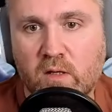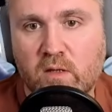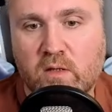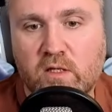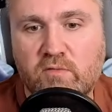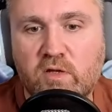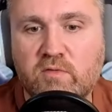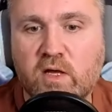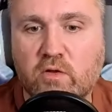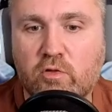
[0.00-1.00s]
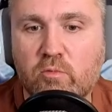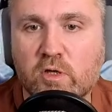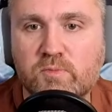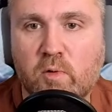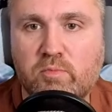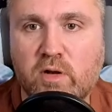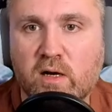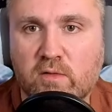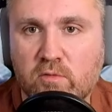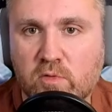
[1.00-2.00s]
even if they're not the most popular
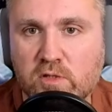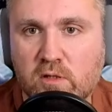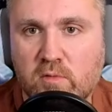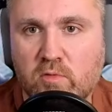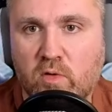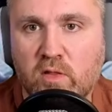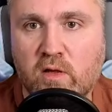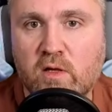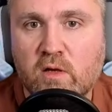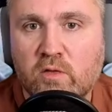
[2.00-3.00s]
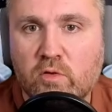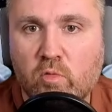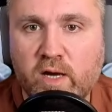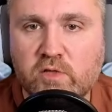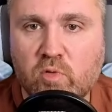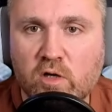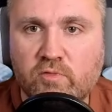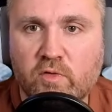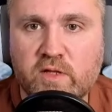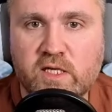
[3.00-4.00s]
and the most common one. The way it works
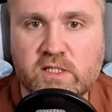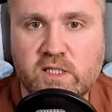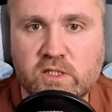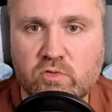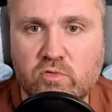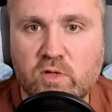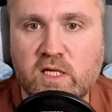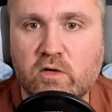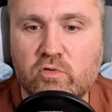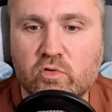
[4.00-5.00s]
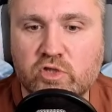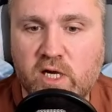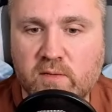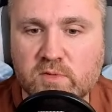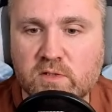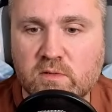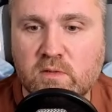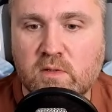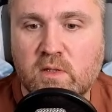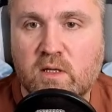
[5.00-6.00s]
for the exchange, so you click on your charms,
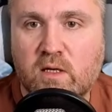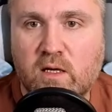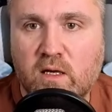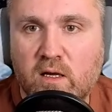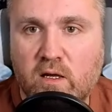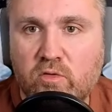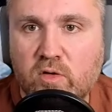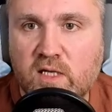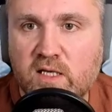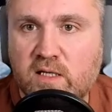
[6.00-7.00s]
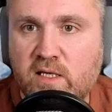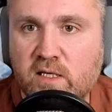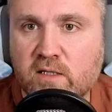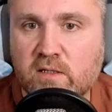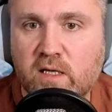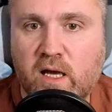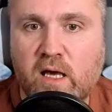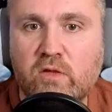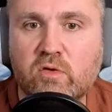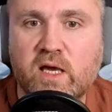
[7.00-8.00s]
you click here,
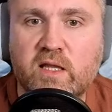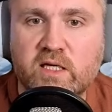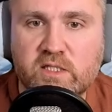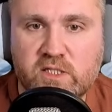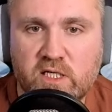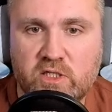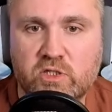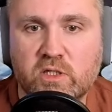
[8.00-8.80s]
and you can exchange